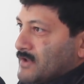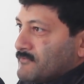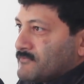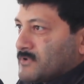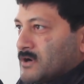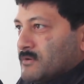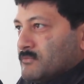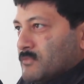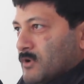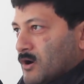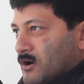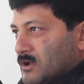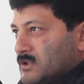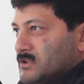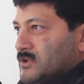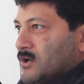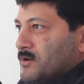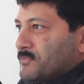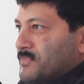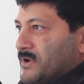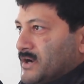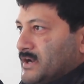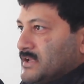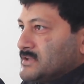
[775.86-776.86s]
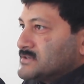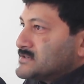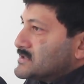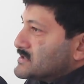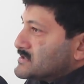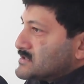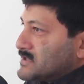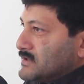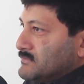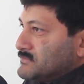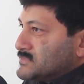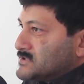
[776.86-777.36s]
from all the operating
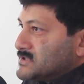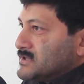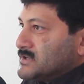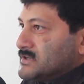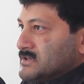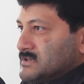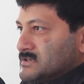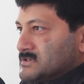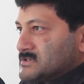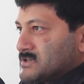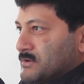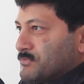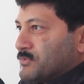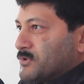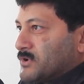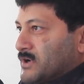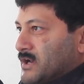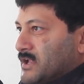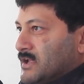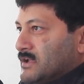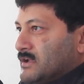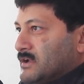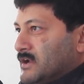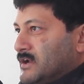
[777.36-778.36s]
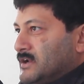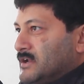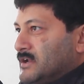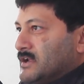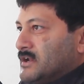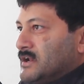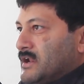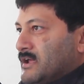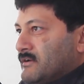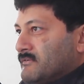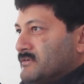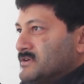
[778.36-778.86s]
systems supporting
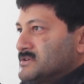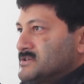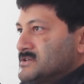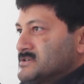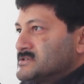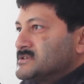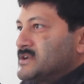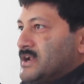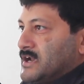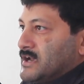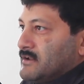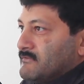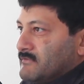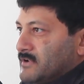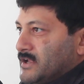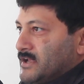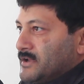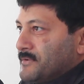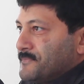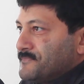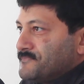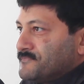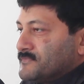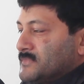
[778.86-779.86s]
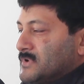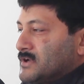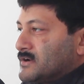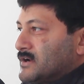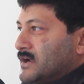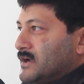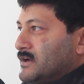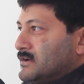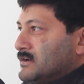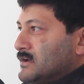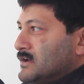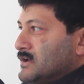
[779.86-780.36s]
Indian languages natively,
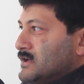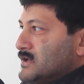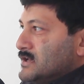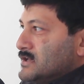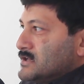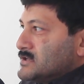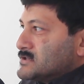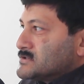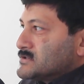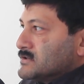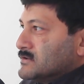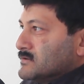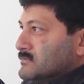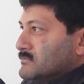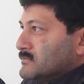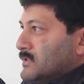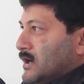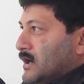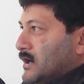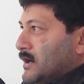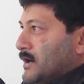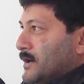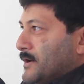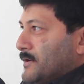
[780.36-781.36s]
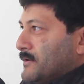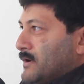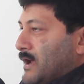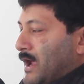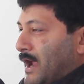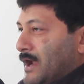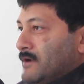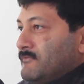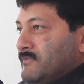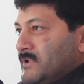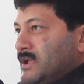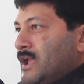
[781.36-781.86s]
right? So,
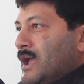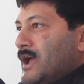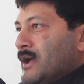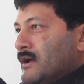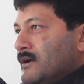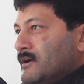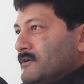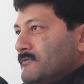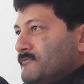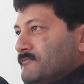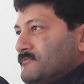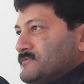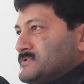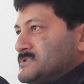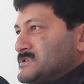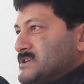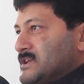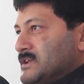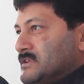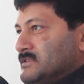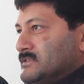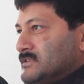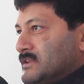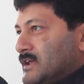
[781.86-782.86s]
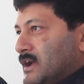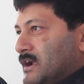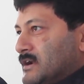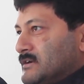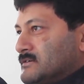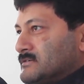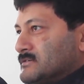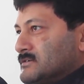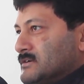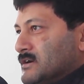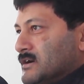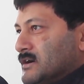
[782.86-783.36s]
and we have seen
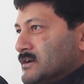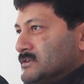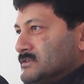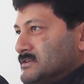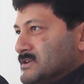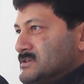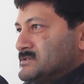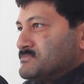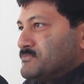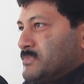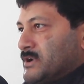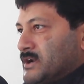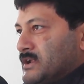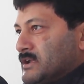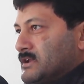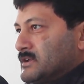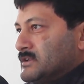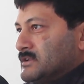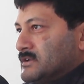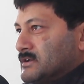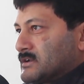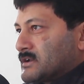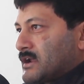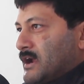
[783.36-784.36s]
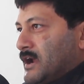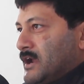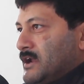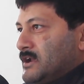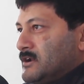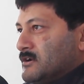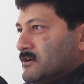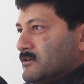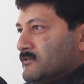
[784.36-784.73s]
that this particular kind